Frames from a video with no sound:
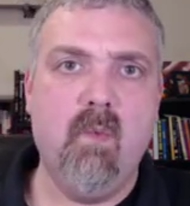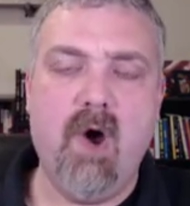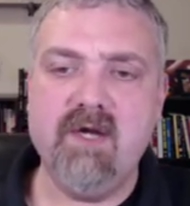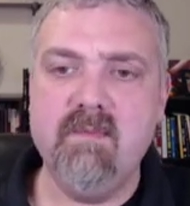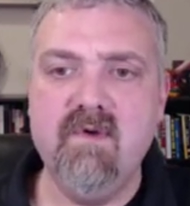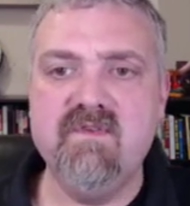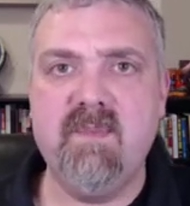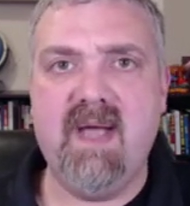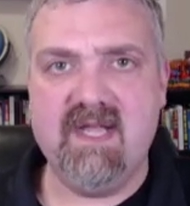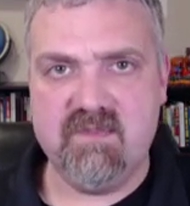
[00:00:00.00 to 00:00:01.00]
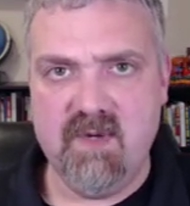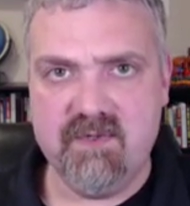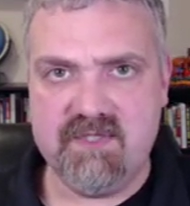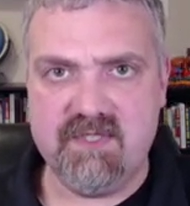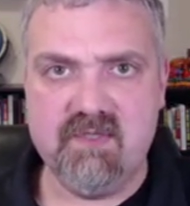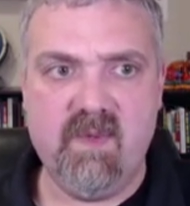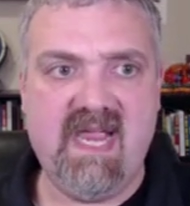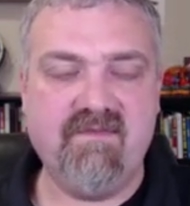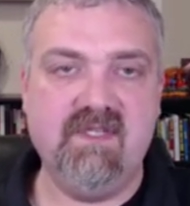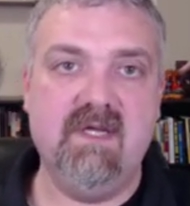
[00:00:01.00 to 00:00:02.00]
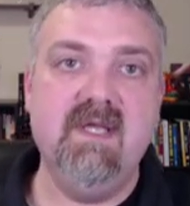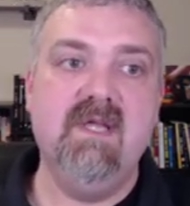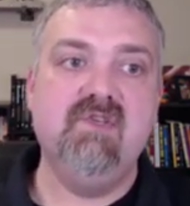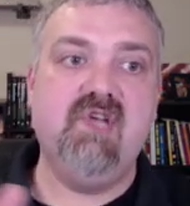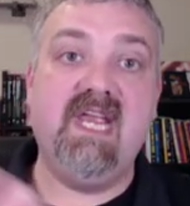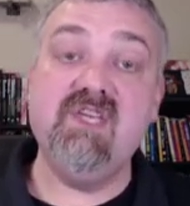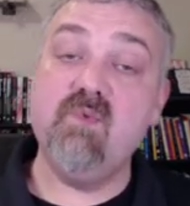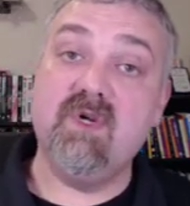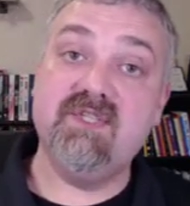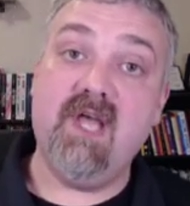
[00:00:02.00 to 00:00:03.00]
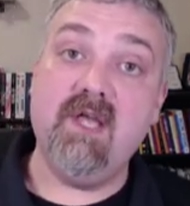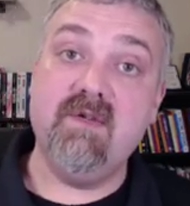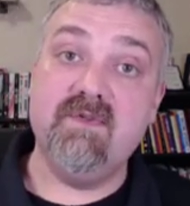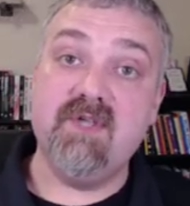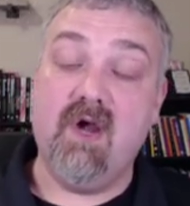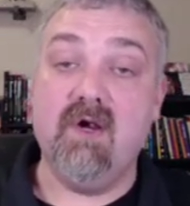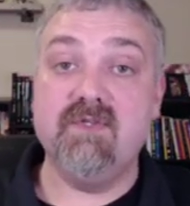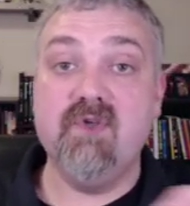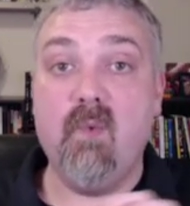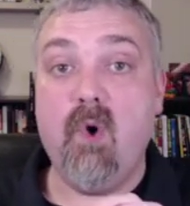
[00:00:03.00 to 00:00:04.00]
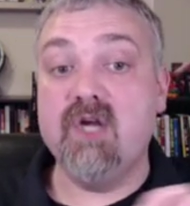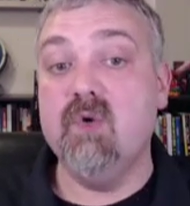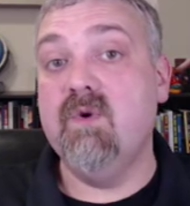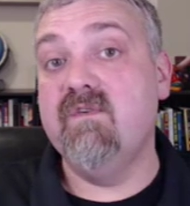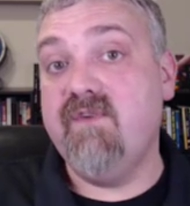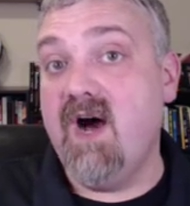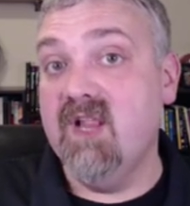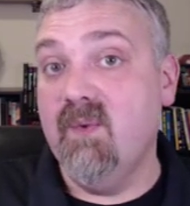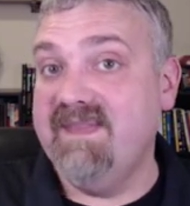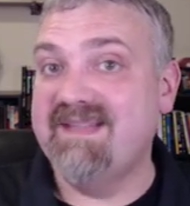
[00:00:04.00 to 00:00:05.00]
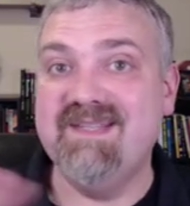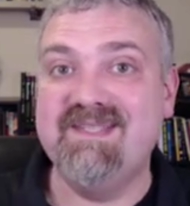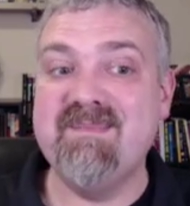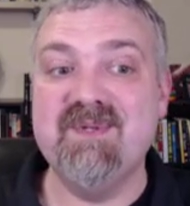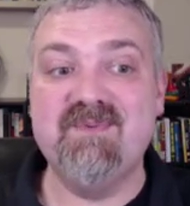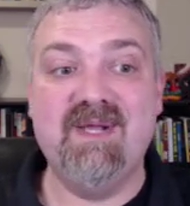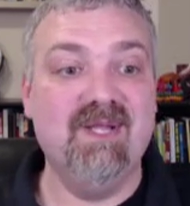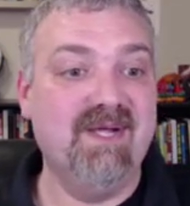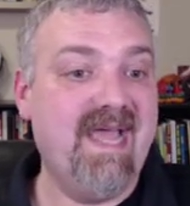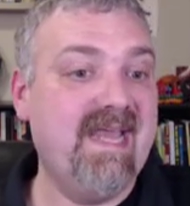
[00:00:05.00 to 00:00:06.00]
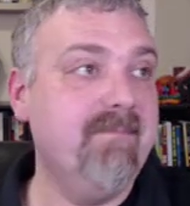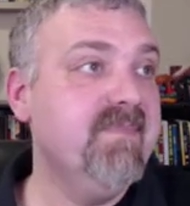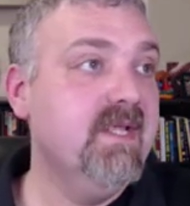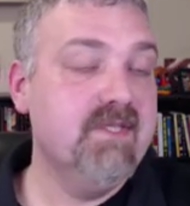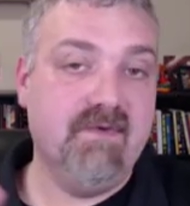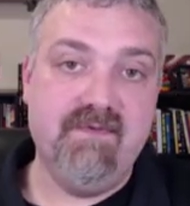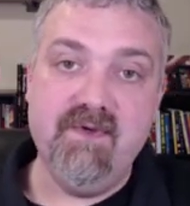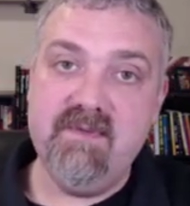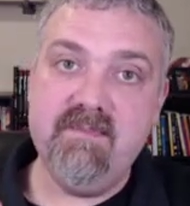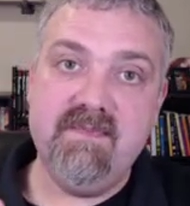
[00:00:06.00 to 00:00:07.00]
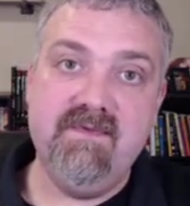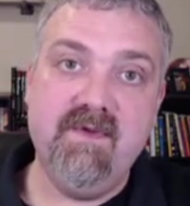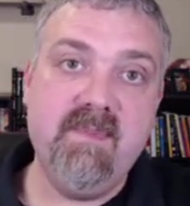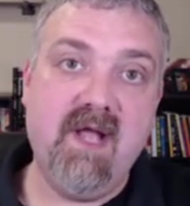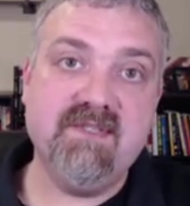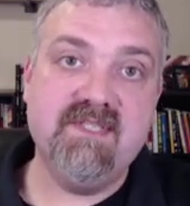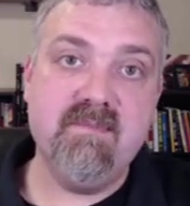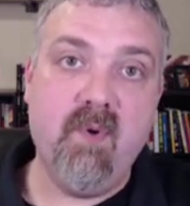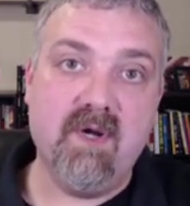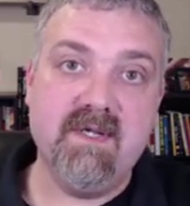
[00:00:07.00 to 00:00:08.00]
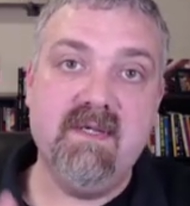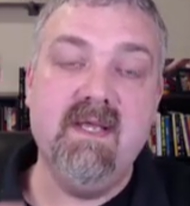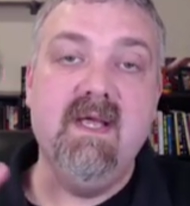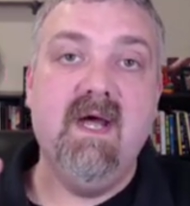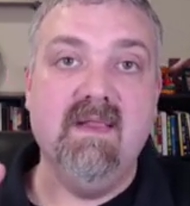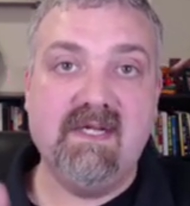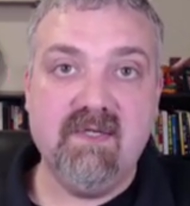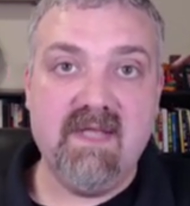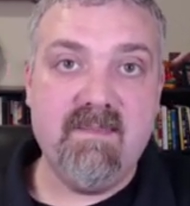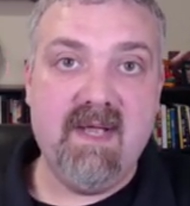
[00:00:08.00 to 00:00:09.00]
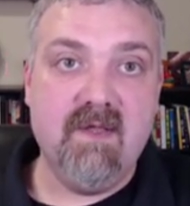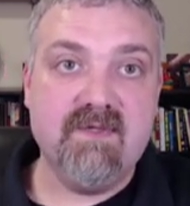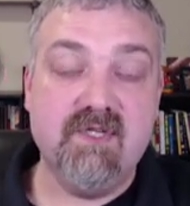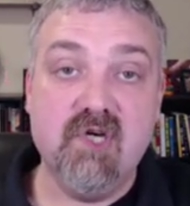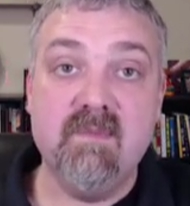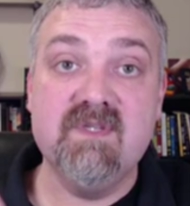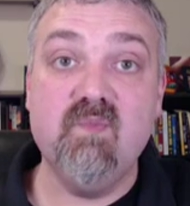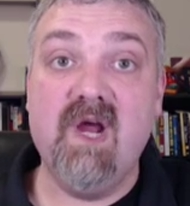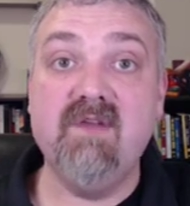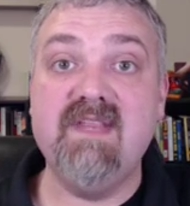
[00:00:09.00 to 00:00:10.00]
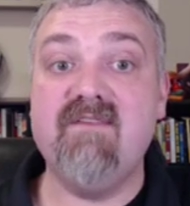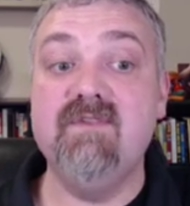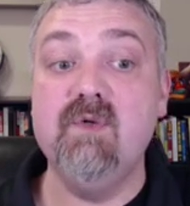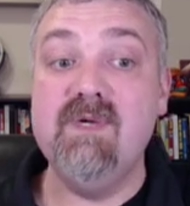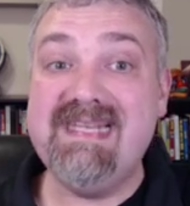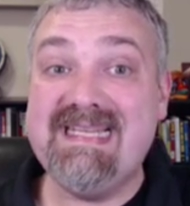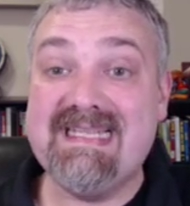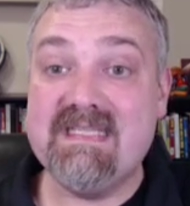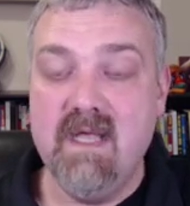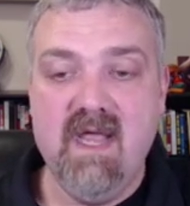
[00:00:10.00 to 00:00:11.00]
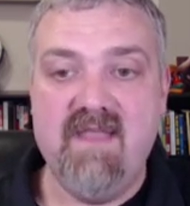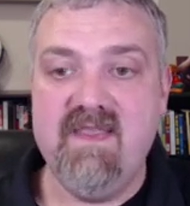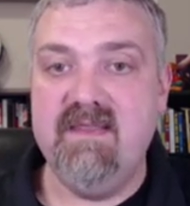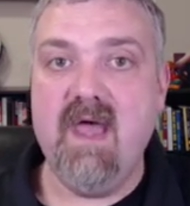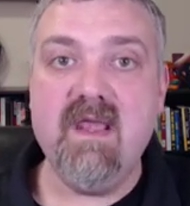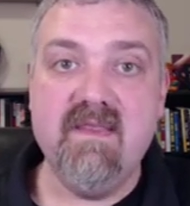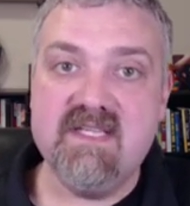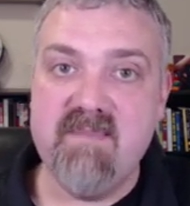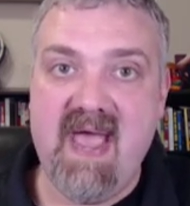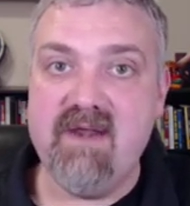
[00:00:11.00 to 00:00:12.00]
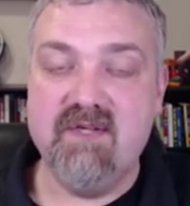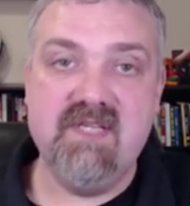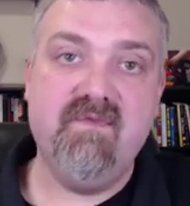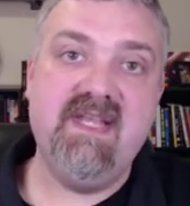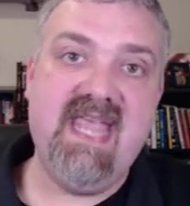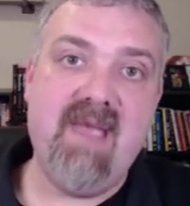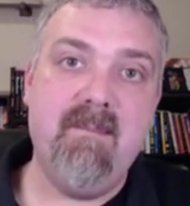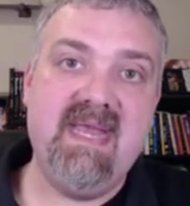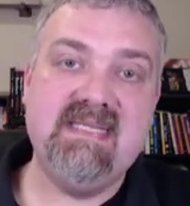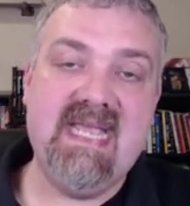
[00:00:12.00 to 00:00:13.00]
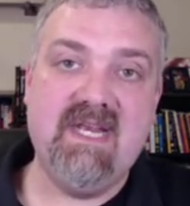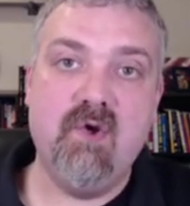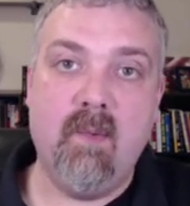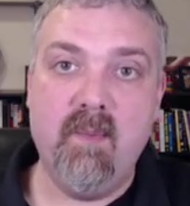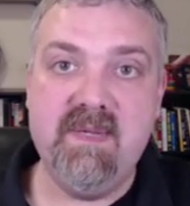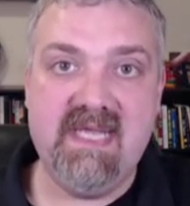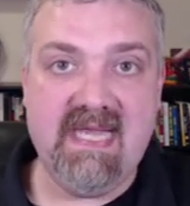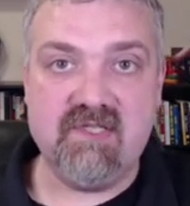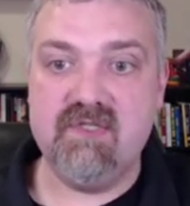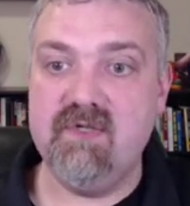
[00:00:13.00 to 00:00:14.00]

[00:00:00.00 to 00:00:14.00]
Water moves by osmosis, so we have to change where solutes are so water will follow it. That's the simplest way to look at it. So fluid balance is important. Electrolyte balance determines where that fluid is, and then none of this matters if we can't maintain a normal pH.